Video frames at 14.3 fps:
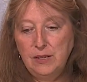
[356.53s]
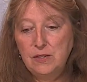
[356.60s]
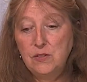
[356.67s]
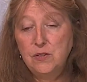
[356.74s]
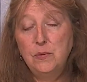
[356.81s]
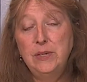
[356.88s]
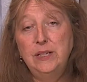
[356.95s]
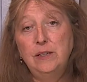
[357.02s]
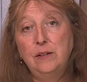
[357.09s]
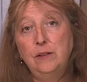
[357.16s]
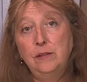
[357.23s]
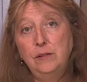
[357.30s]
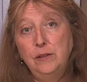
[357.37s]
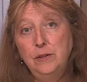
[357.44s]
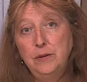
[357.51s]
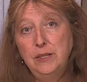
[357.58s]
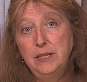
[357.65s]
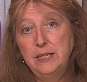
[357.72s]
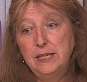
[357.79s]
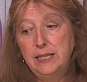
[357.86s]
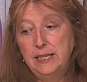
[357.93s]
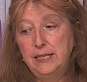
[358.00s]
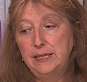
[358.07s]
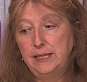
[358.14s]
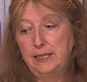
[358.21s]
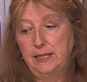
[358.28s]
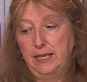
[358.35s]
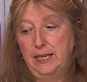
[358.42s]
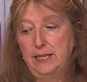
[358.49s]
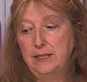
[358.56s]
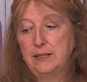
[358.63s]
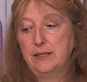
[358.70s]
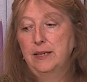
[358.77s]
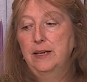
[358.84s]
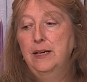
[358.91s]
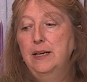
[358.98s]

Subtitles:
So included in the class,